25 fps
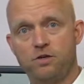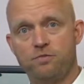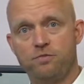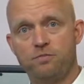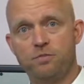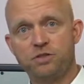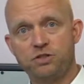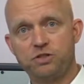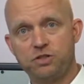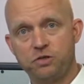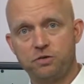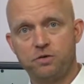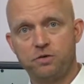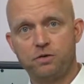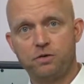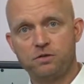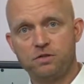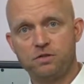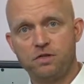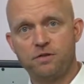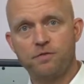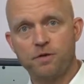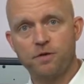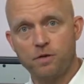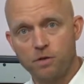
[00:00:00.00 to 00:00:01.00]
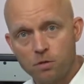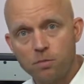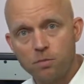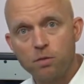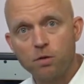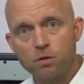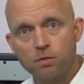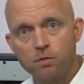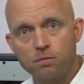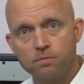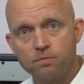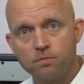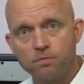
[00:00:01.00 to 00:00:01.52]
of materials
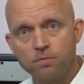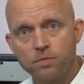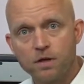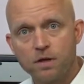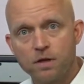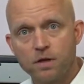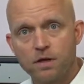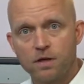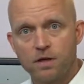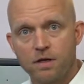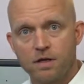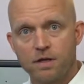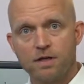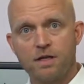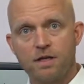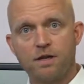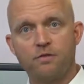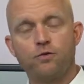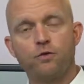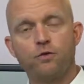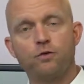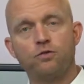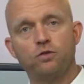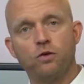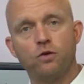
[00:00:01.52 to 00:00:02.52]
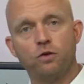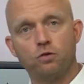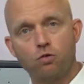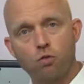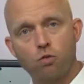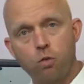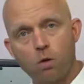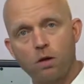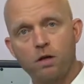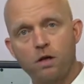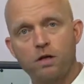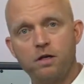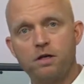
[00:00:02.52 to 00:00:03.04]
available. It differs on
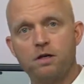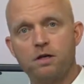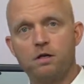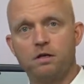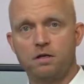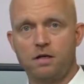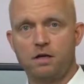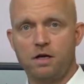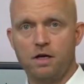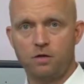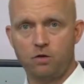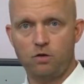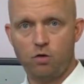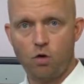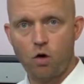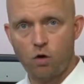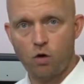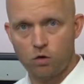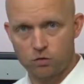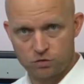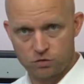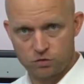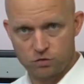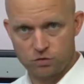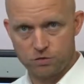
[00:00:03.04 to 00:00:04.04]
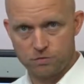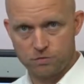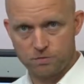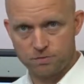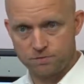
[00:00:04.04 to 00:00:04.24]
quality and cost.